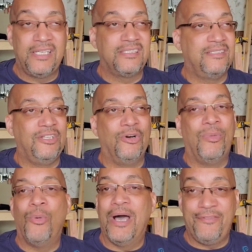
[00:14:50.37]
You know, my
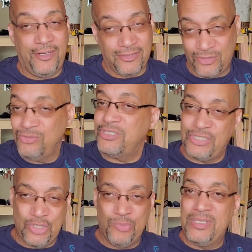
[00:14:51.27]
wife also, she
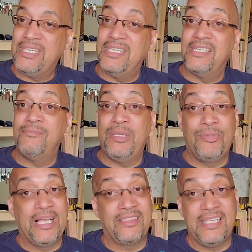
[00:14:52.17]
told me again, people
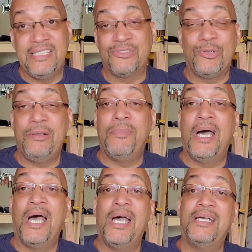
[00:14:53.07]
got things on their
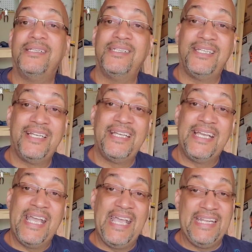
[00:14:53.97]
mind.
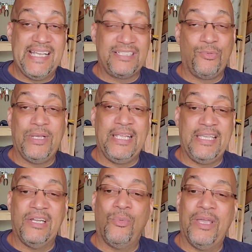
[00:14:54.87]
And that's the way they
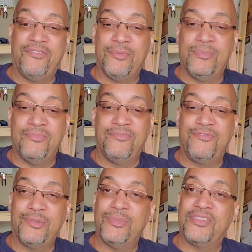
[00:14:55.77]
get away
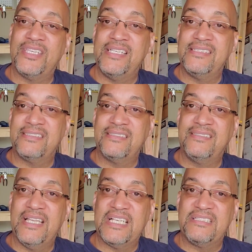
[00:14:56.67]
from the things
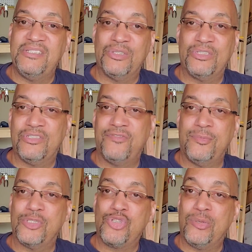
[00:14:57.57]
that's, from
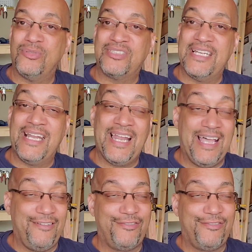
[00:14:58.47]
the troubles in their life.